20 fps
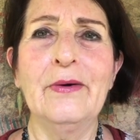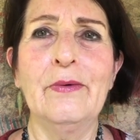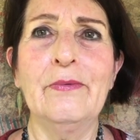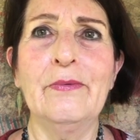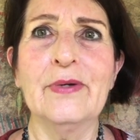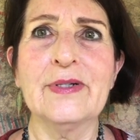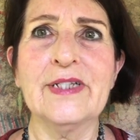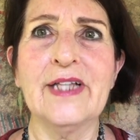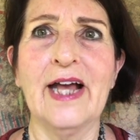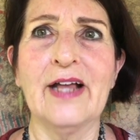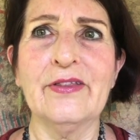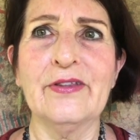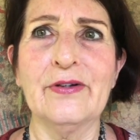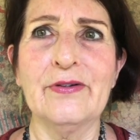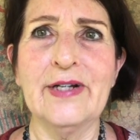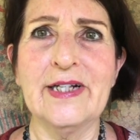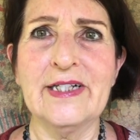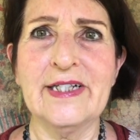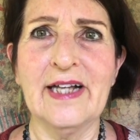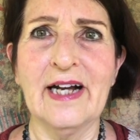Was that
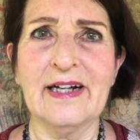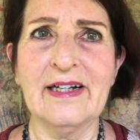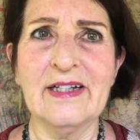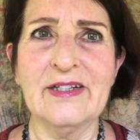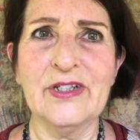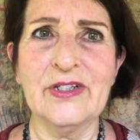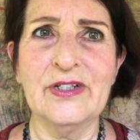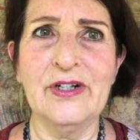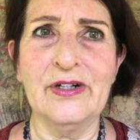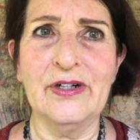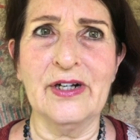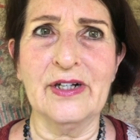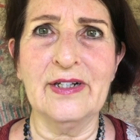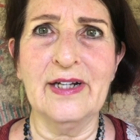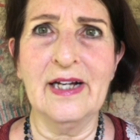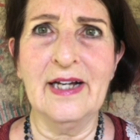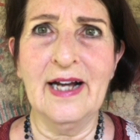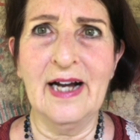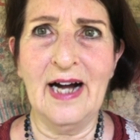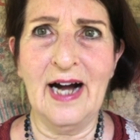30 seconds? Good.
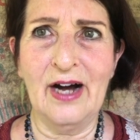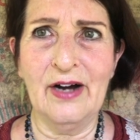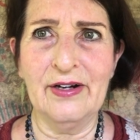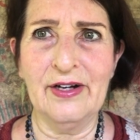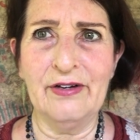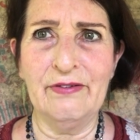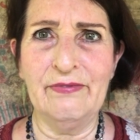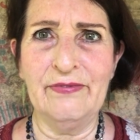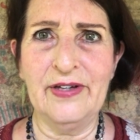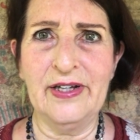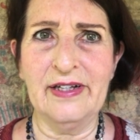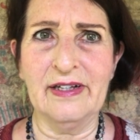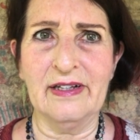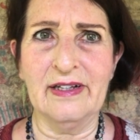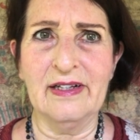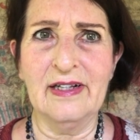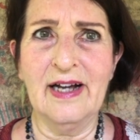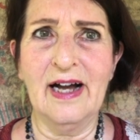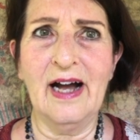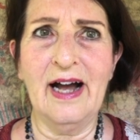How do you feel?
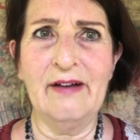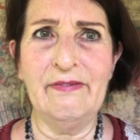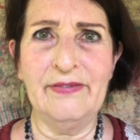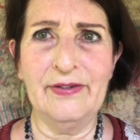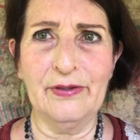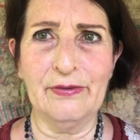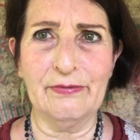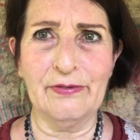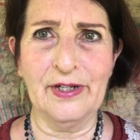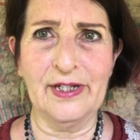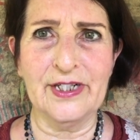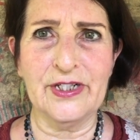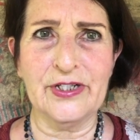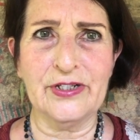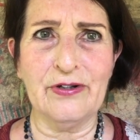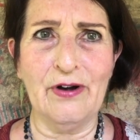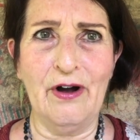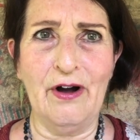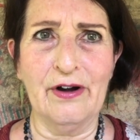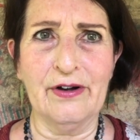I feel really
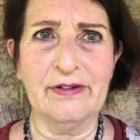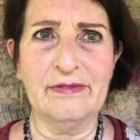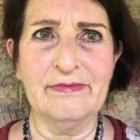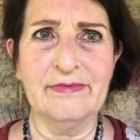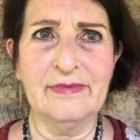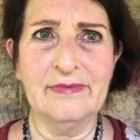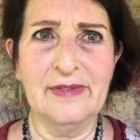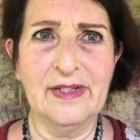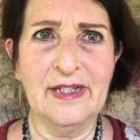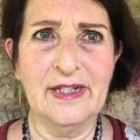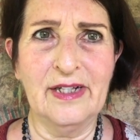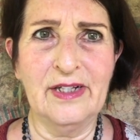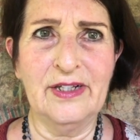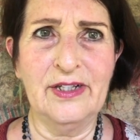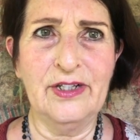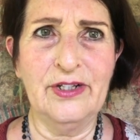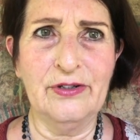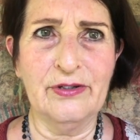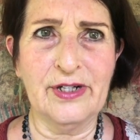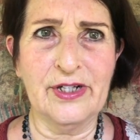strong.
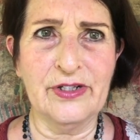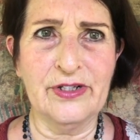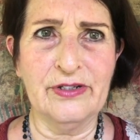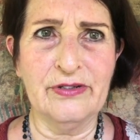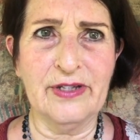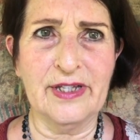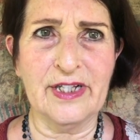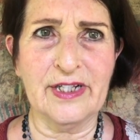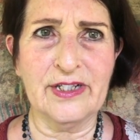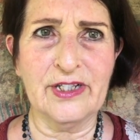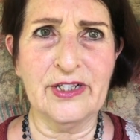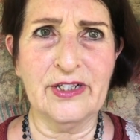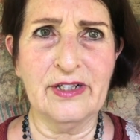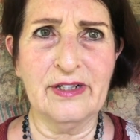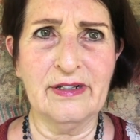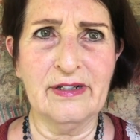You can do this.